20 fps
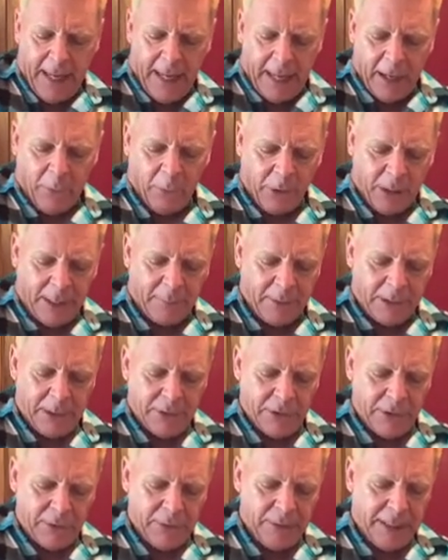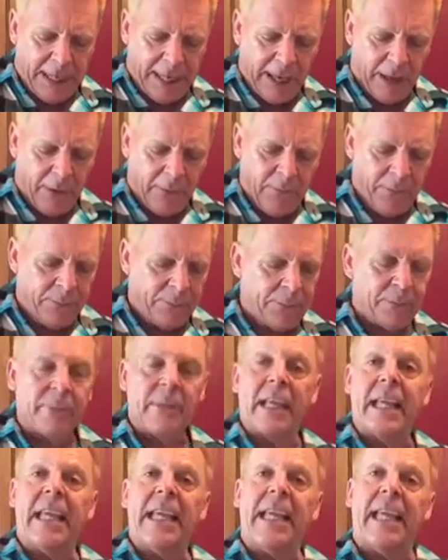And what I'm going to do now
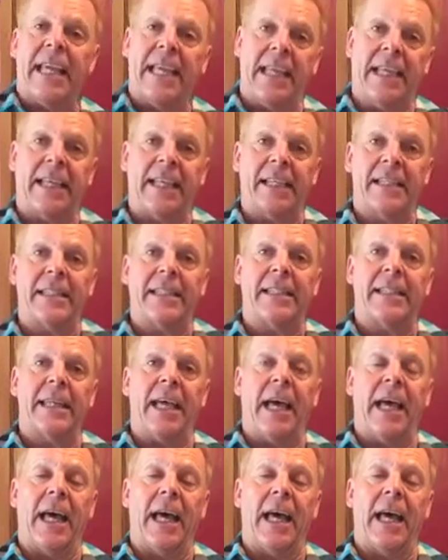is